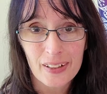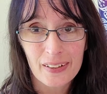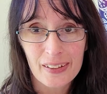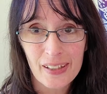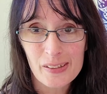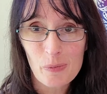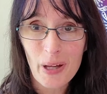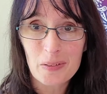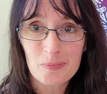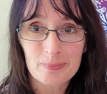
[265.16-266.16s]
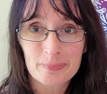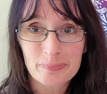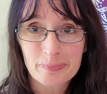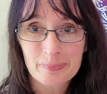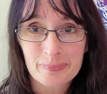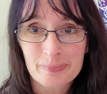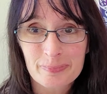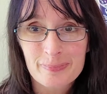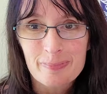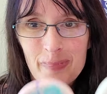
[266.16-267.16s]
Guess what?
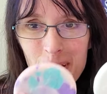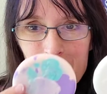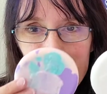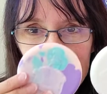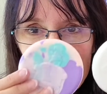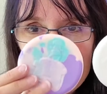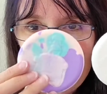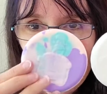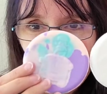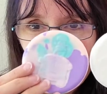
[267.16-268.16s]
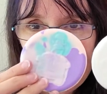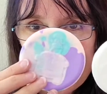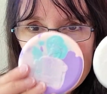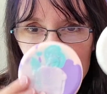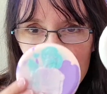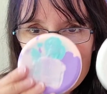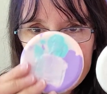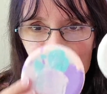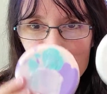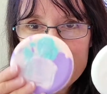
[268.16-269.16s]
I made my very first
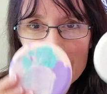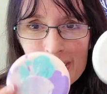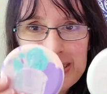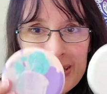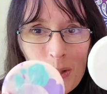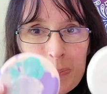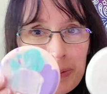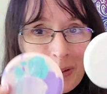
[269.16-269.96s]
Traveling Dork soap